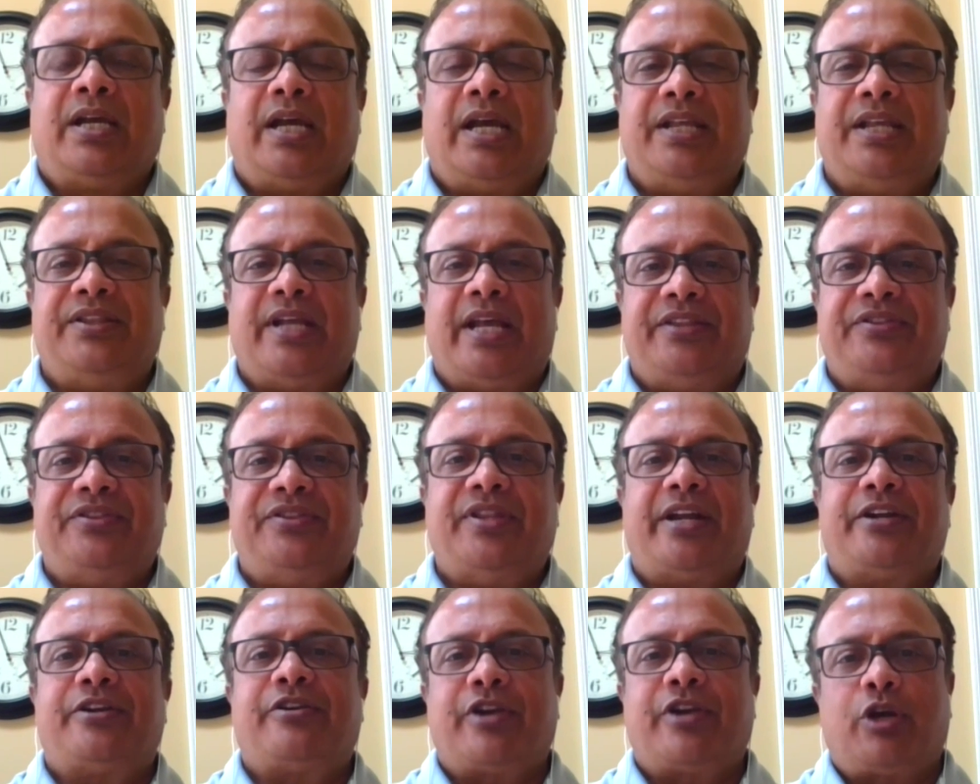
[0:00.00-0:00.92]
and
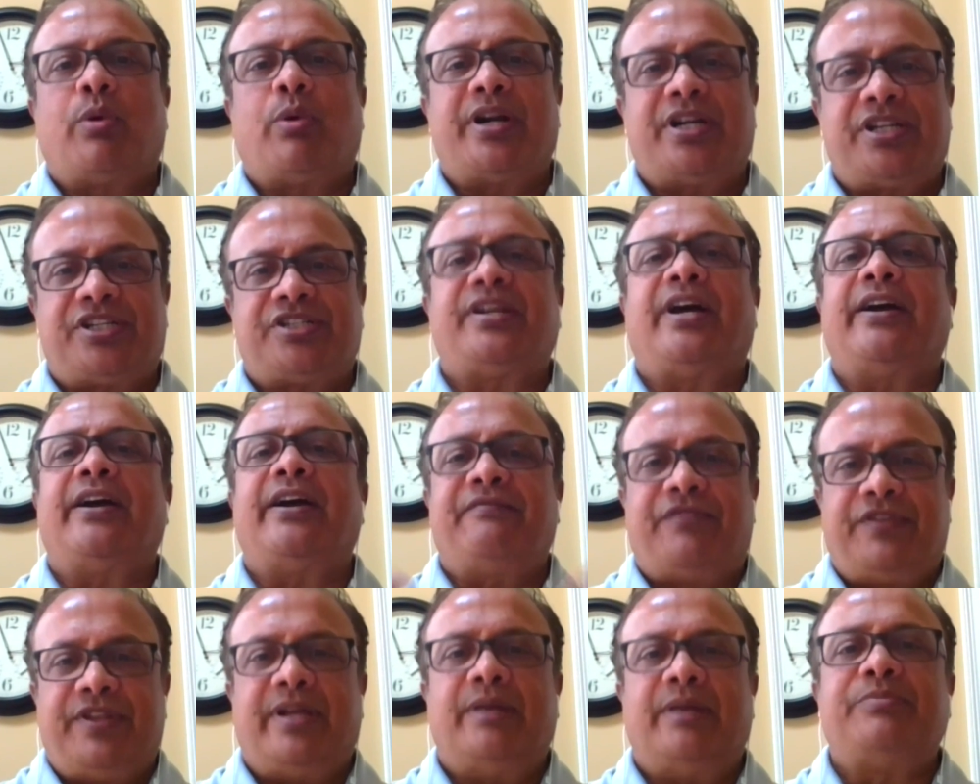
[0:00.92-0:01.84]
that requires time
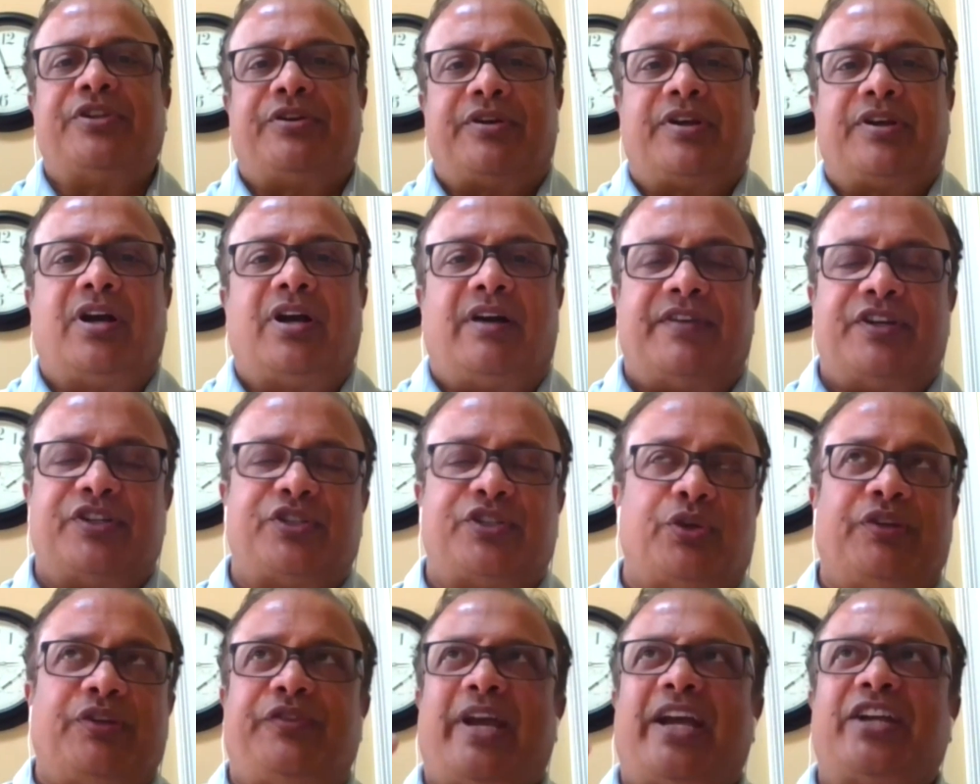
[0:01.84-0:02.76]
for them to recover.
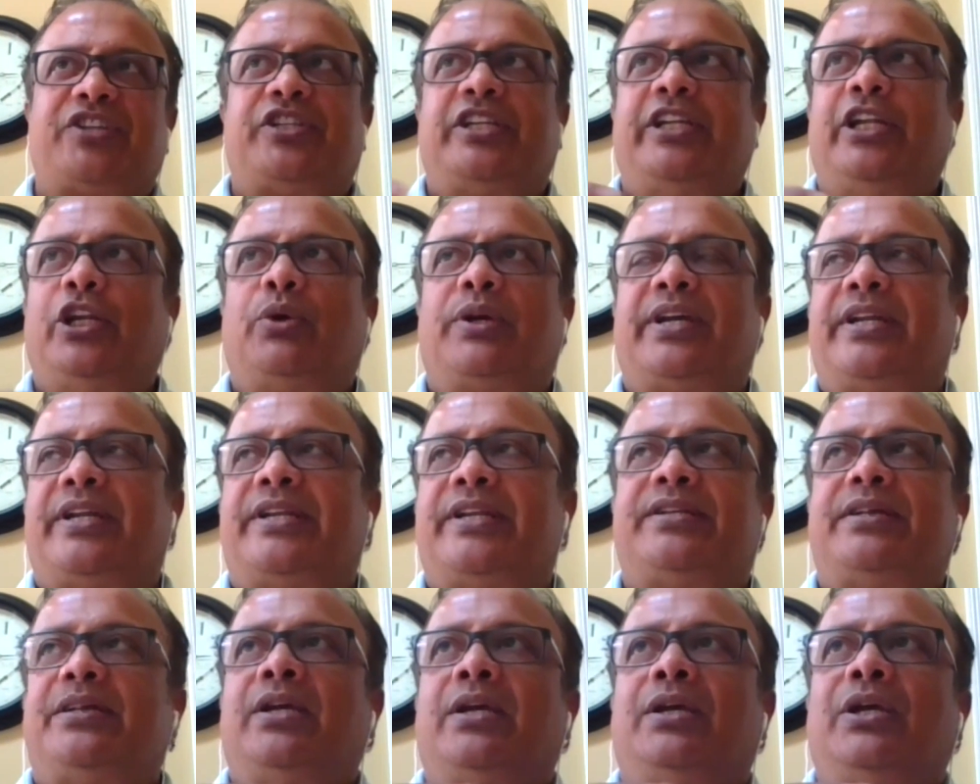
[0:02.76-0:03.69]
So if you actually look
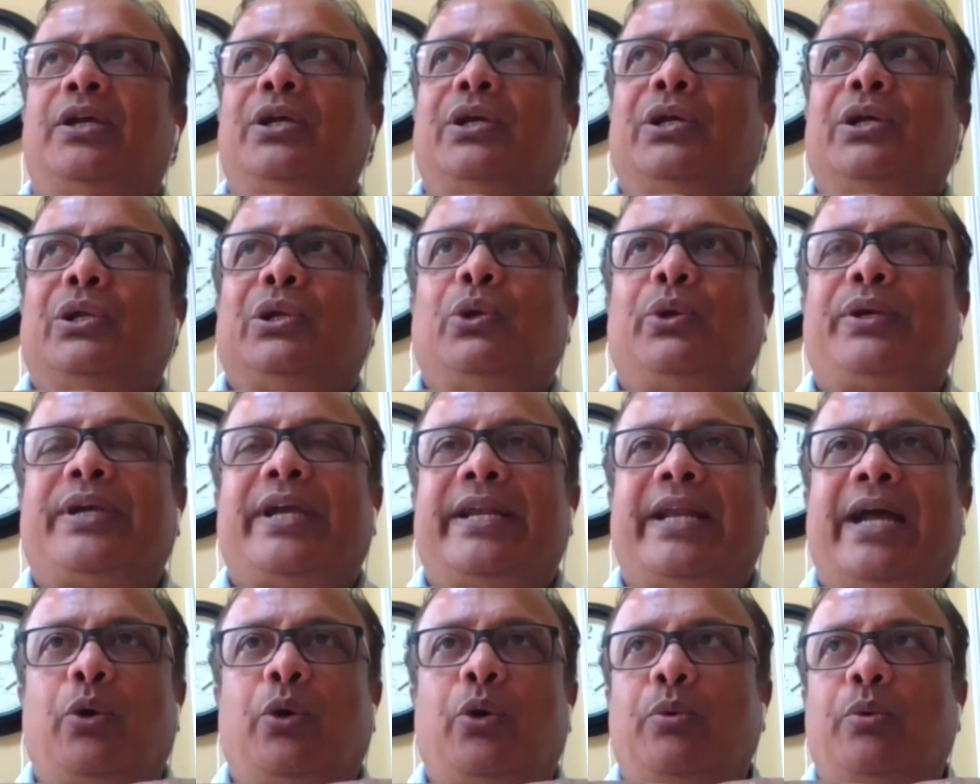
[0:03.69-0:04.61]
at
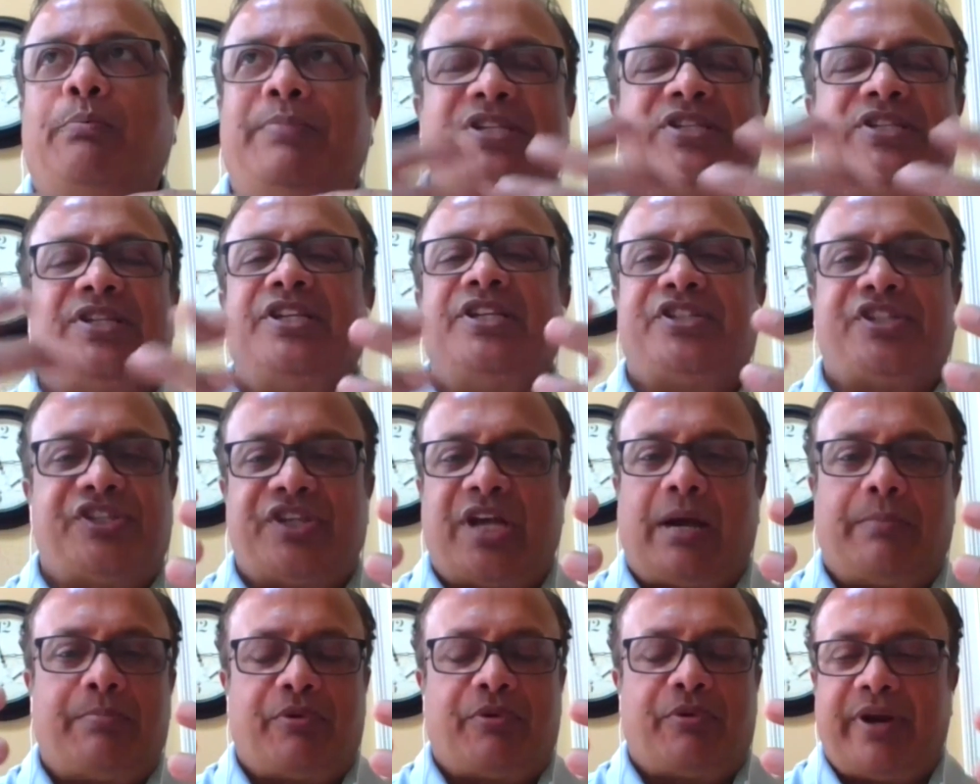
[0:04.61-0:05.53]
how businesses
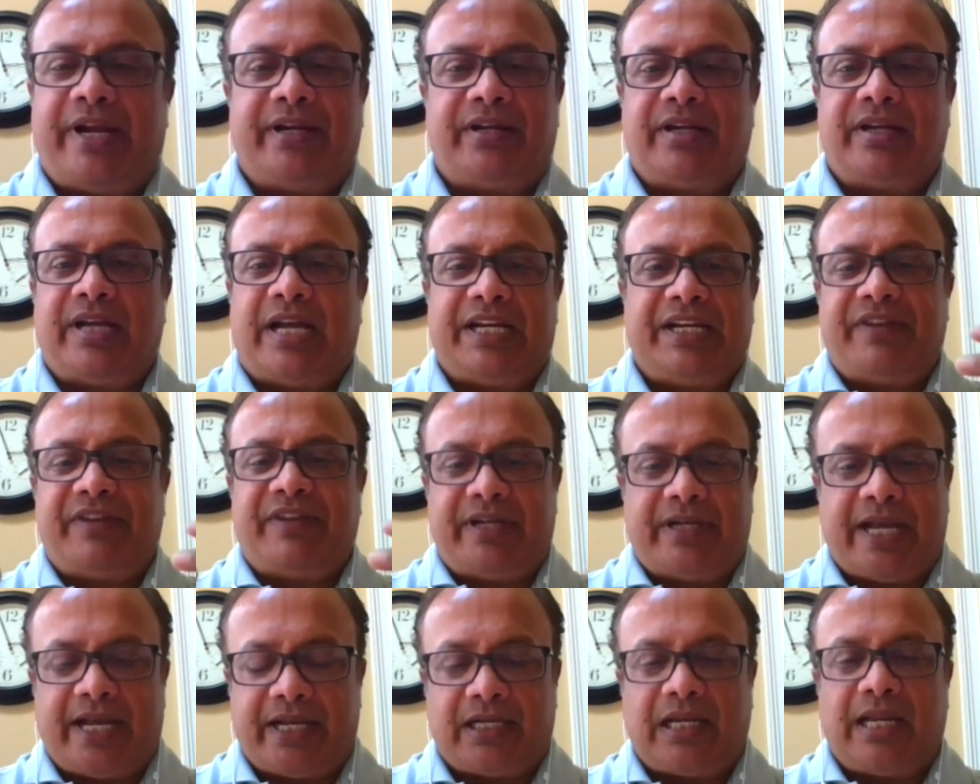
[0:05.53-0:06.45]
operate, and
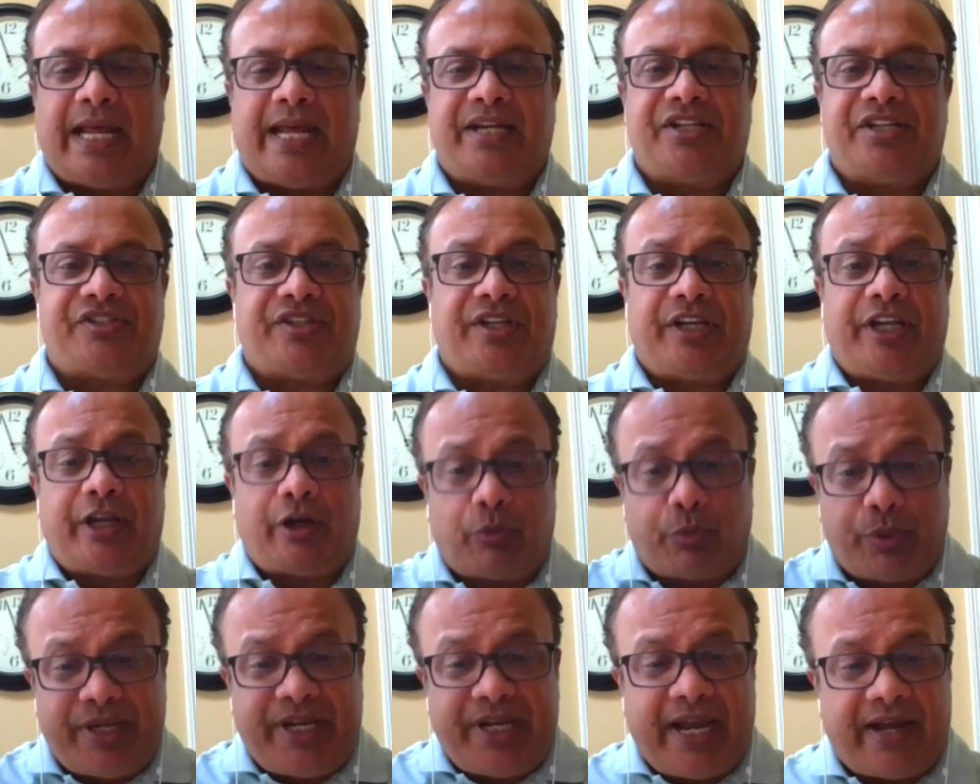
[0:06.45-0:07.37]
even at Landis+Gyr,
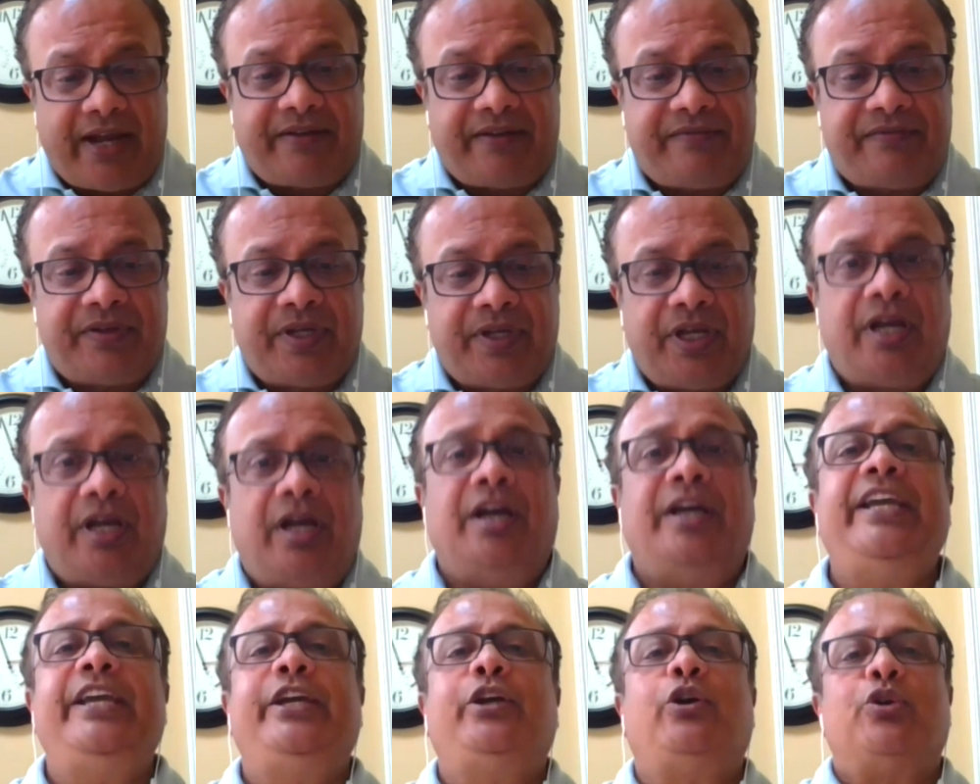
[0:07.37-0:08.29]
we have
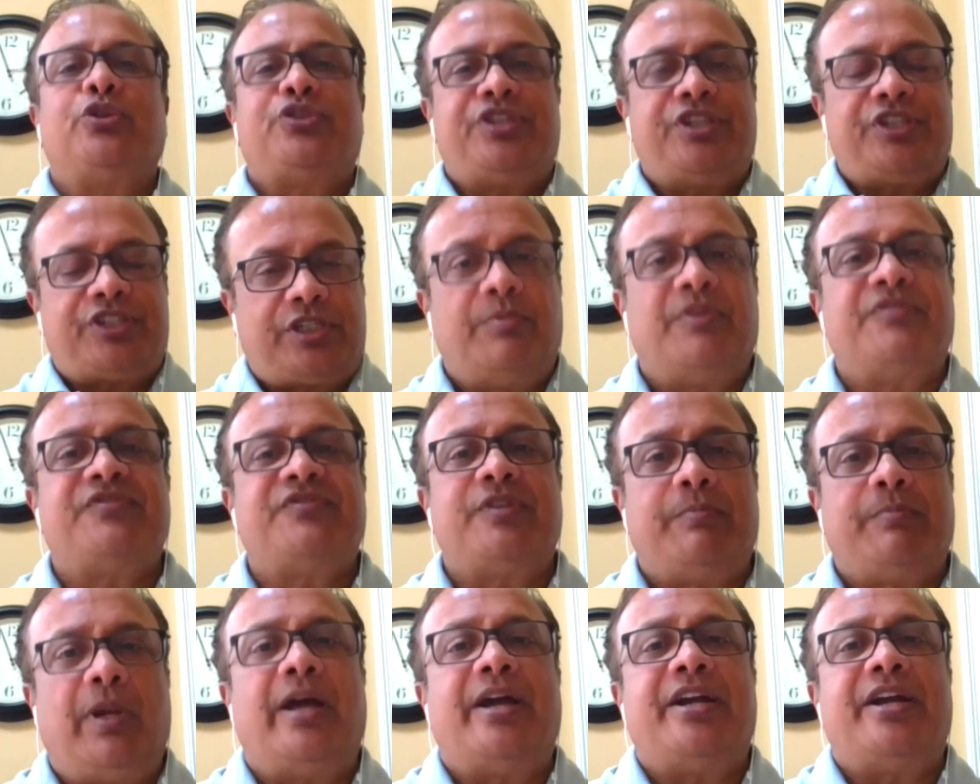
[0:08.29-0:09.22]
an ecosystem of
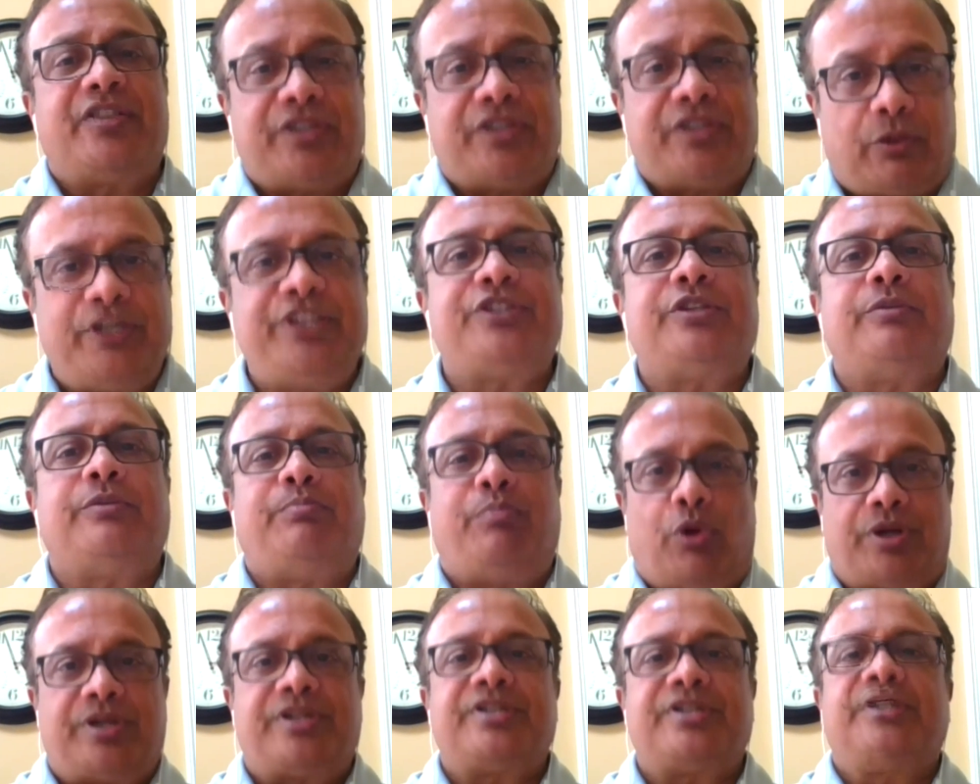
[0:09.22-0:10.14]
suppliers that we
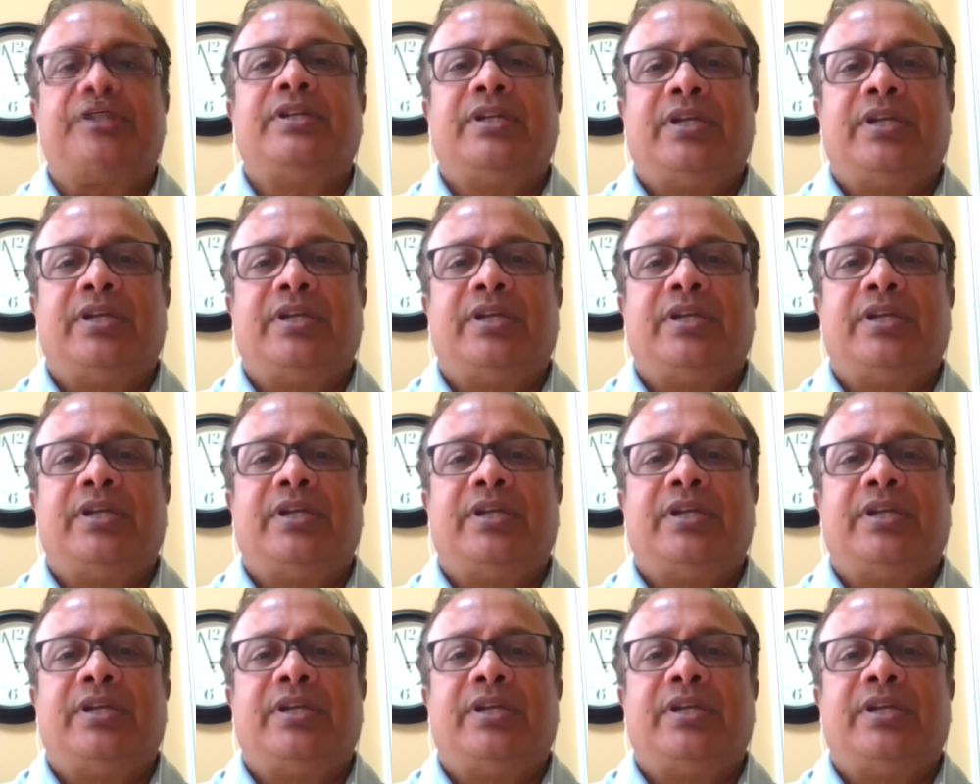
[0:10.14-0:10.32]
support,